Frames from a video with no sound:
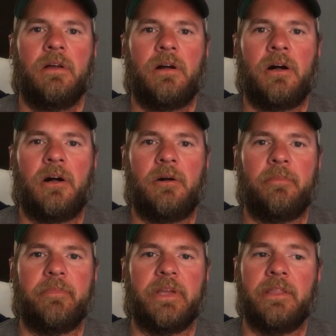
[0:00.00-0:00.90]

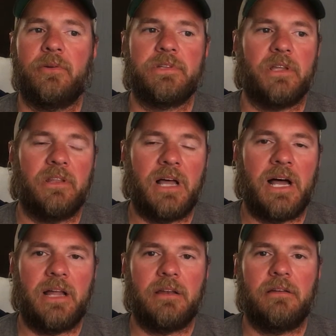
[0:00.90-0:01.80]
Um, and there was a
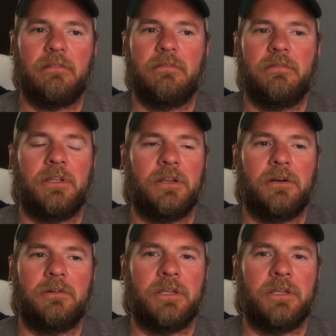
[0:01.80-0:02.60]
lot, you know,